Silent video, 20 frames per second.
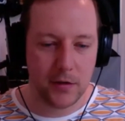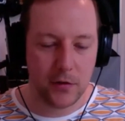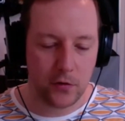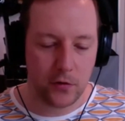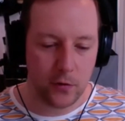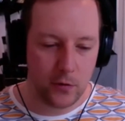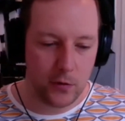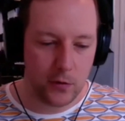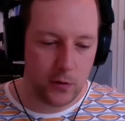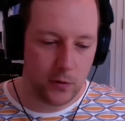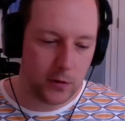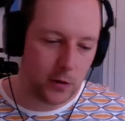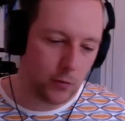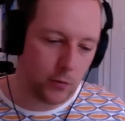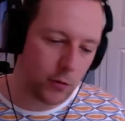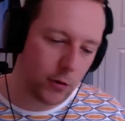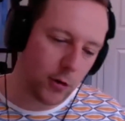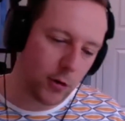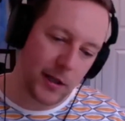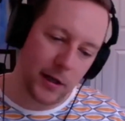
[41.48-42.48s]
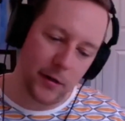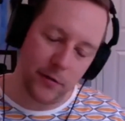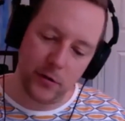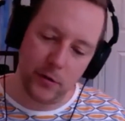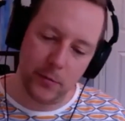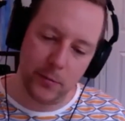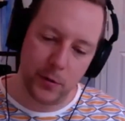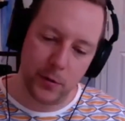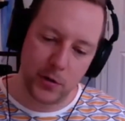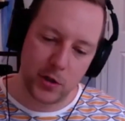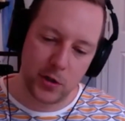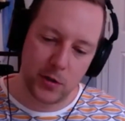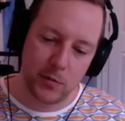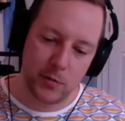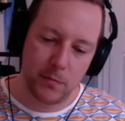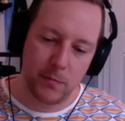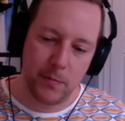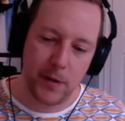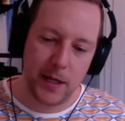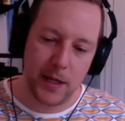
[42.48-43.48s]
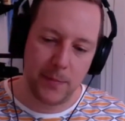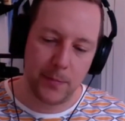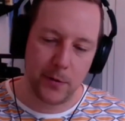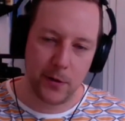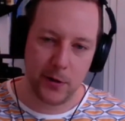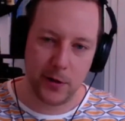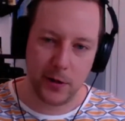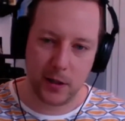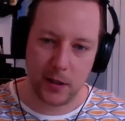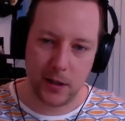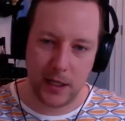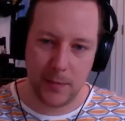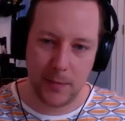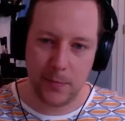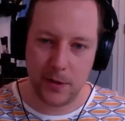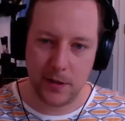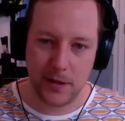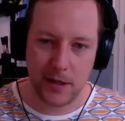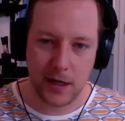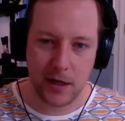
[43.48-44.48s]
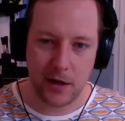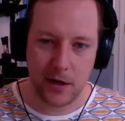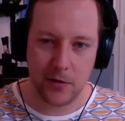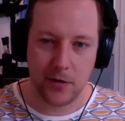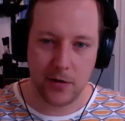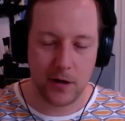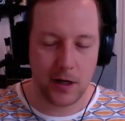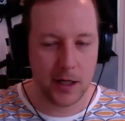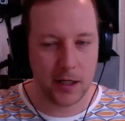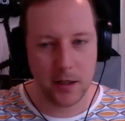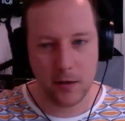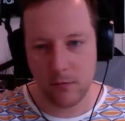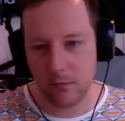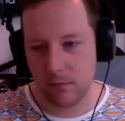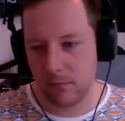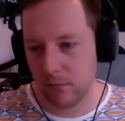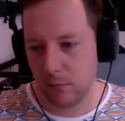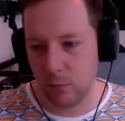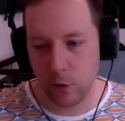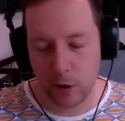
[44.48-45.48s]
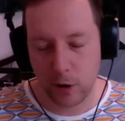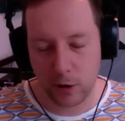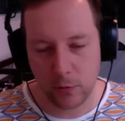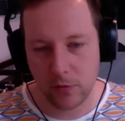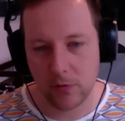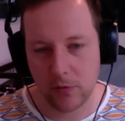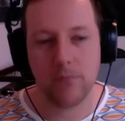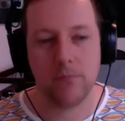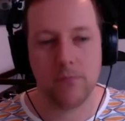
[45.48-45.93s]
so you could roll out the butcher paper and clamp it down, and I could work with